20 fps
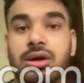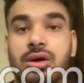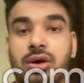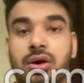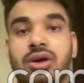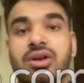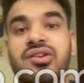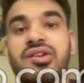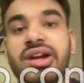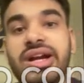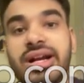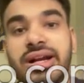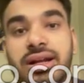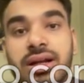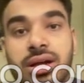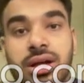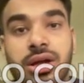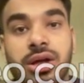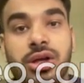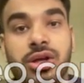All right.
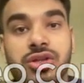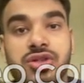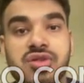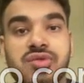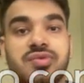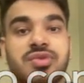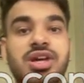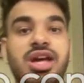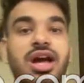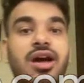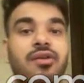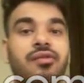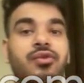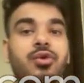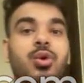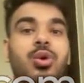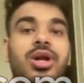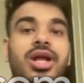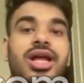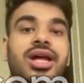So we have
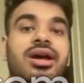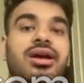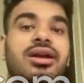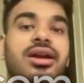to take a